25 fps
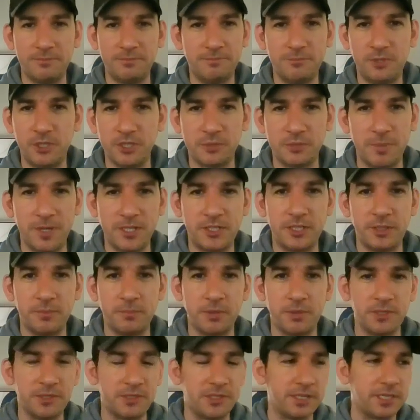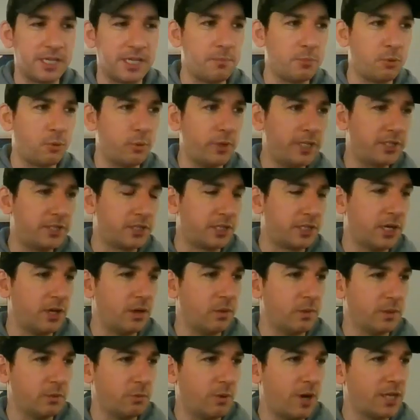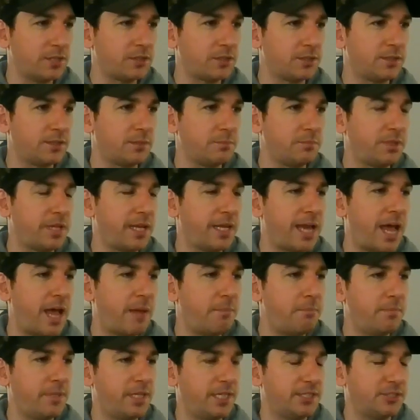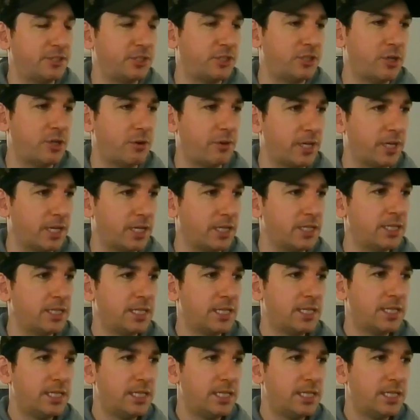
just met you in person a couple weeks ago when Washington played at Minnesota,